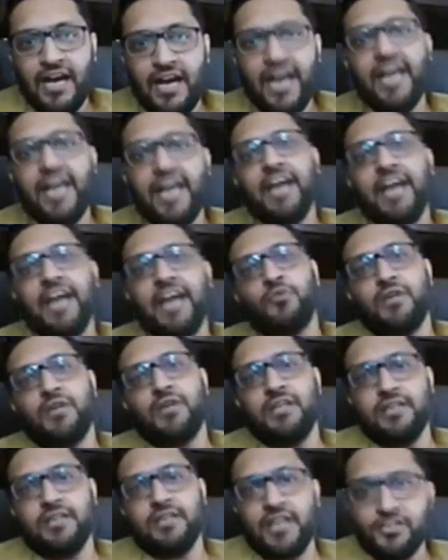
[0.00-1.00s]
i i took
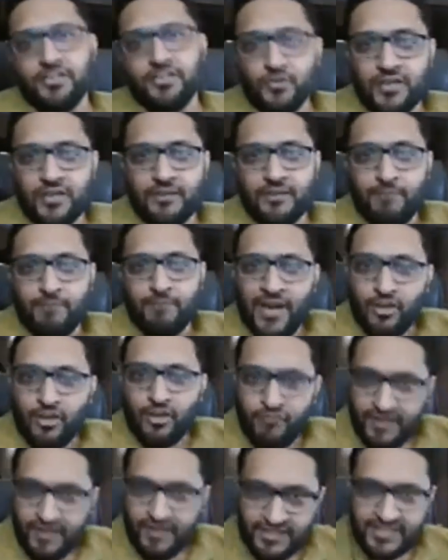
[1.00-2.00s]
a i took a part
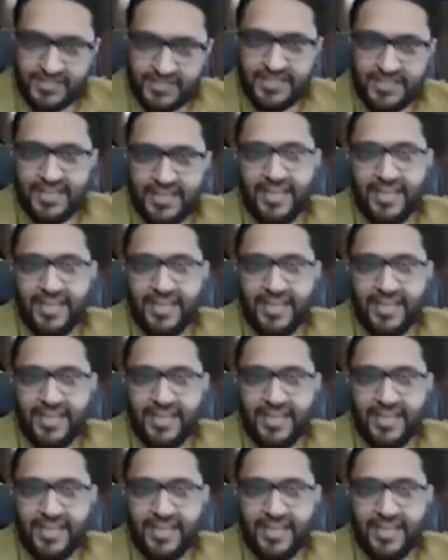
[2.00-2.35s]
of it